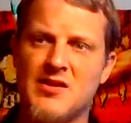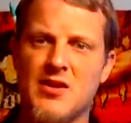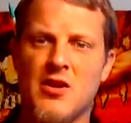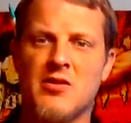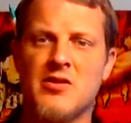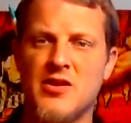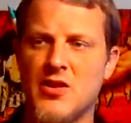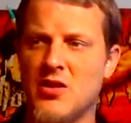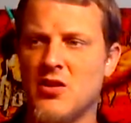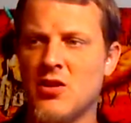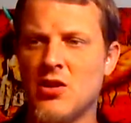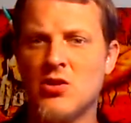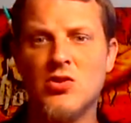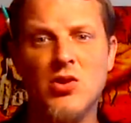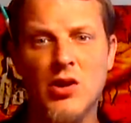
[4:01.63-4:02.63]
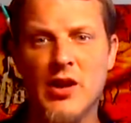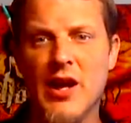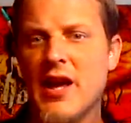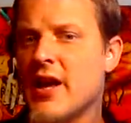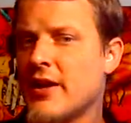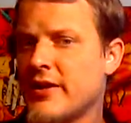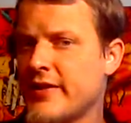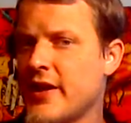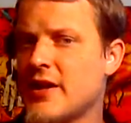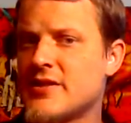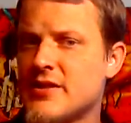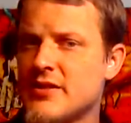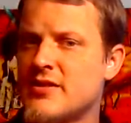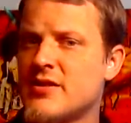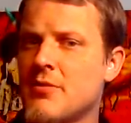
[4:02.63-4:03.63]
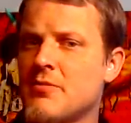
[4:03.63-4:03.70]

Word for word: starting to look ahead, and that's